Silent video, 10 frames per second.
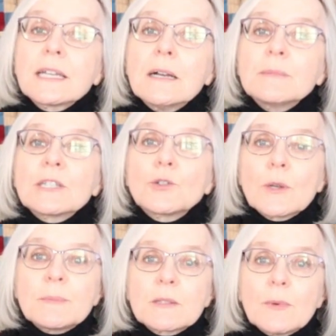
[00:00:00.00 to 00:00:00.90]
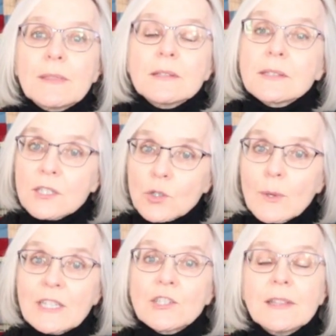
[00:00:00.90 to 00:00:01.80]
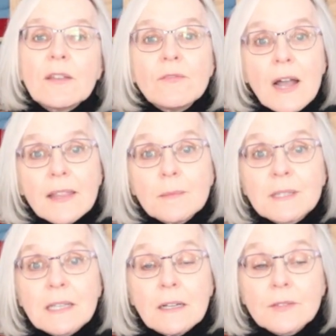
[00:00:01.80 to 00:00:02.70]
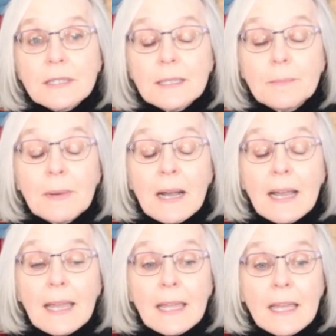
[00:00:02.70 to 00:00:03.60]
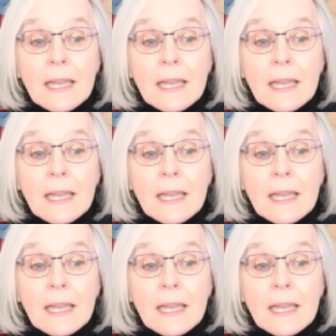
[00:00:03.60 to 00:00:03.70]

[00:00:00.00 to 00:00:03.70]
come to grips with the situation they find themselves in by